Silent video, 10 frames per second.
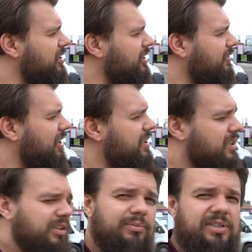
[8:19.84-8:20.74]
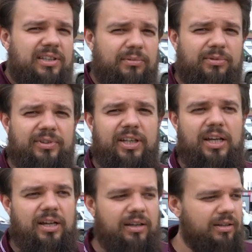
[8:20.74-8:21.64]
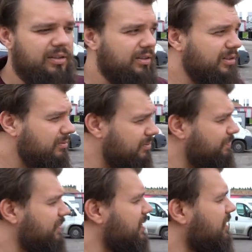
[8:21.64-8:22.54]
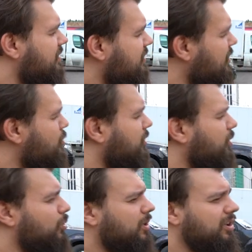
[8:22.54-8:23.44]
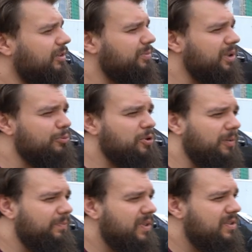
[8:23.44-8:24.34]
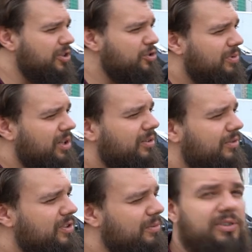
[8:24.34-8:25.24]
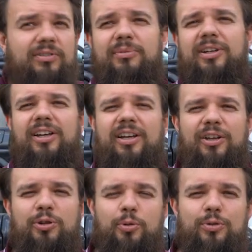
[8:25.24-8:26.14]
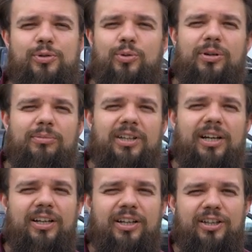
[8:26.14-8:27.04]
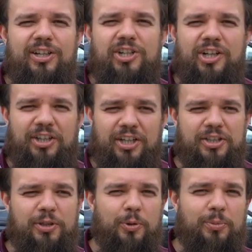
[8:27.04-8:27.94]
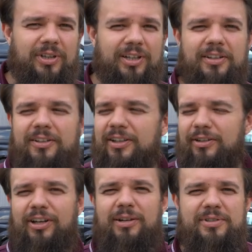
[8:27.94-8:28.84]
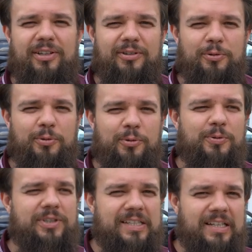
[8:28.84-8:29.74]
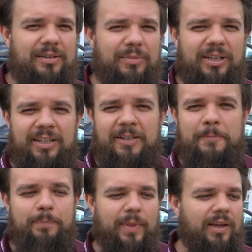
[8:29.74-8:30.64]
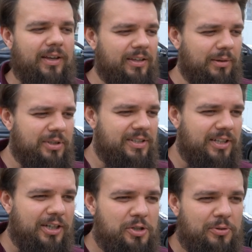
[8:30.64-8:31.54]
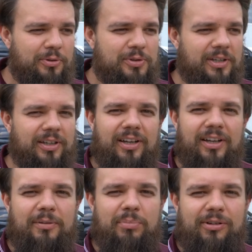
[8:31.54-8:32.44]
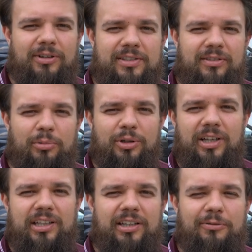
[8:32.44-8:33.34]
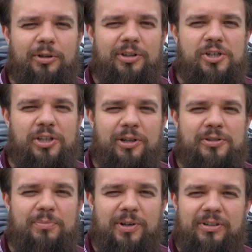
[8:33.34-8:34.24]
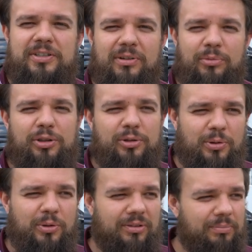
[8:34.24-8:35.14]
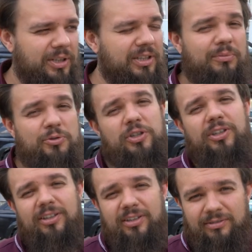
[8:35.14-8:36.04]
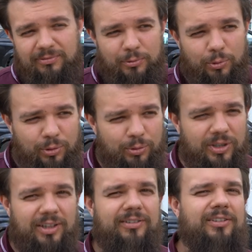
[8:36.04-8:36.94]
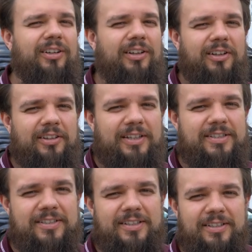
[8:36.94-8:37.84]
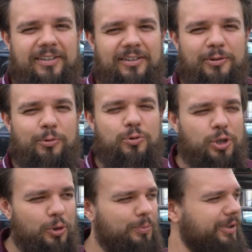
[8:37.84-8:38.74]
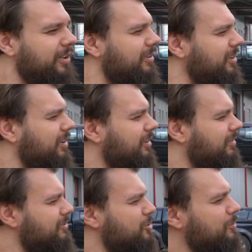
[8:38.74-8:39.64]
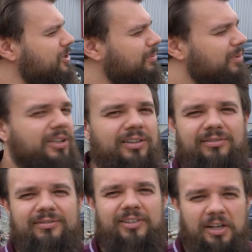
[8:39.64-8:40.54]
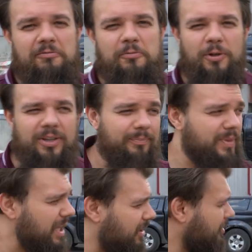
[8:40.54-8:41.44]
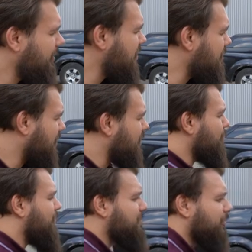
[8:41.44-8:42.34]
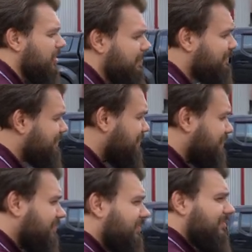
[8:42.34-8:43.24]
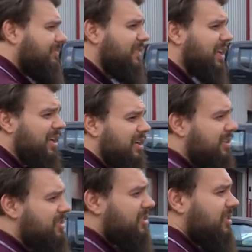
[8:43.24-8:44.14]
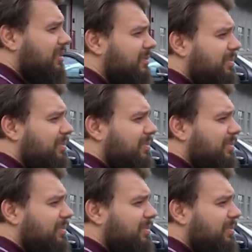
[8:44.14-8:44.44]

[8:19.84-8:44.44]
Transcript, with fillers: And of course, this is one of the requirements of the supervisory authorities. Because let's say we all have contact with each other, we're all in touch, in one way or another, we are each other's neighbors, and where the rights and freedom of one ends, the rights and freedom of the other begin. So we need to live in a civilized way, in a friendly manner, for everyone to feel comfortable. Well, let's have a look.